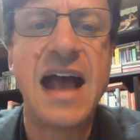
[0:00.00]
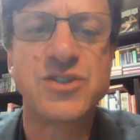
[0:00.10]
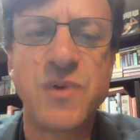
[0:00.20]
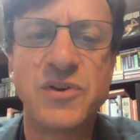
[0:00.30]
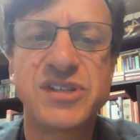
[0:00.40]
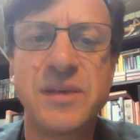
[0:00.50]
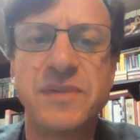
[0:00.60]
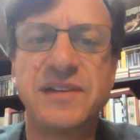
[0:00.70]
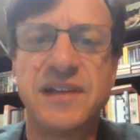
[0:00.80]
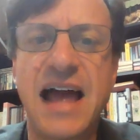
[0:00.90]
as well as
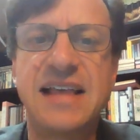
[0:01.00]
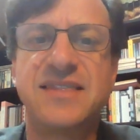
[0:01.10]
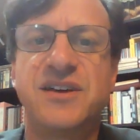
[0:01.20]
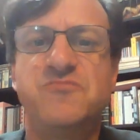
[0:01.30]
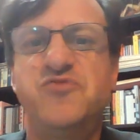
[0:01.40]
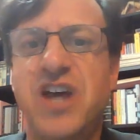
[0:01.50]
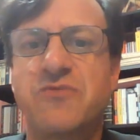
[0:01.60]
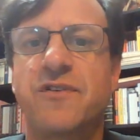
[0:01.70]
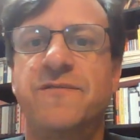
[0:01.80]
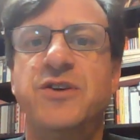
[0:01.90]
something like the
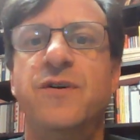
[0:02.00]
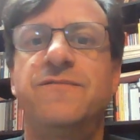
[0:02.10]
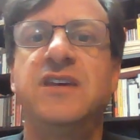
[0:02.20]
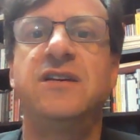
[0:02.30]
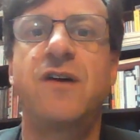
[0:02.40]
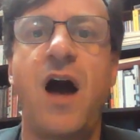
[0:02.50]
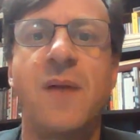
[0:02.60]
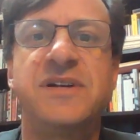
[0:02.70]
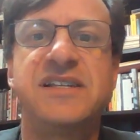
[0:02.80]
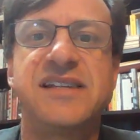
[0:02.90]
general view of the
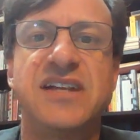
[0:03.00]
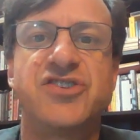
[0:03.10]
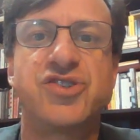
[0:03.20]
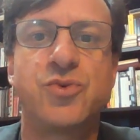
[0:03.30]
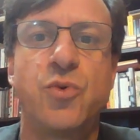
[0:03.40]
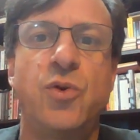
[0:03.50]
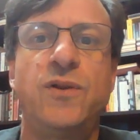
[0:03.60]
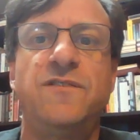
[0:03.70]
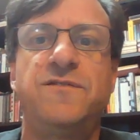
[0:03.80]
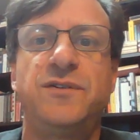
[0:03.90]
common sense
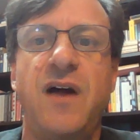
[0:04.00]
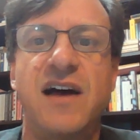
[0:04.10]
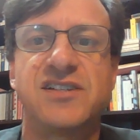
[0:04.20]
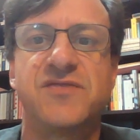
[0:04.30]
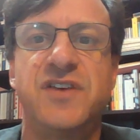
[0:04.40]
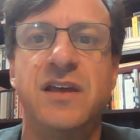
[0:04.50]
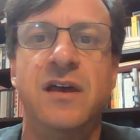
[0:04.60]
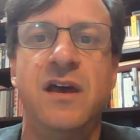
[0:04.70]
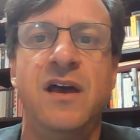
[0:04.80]
school of philosophy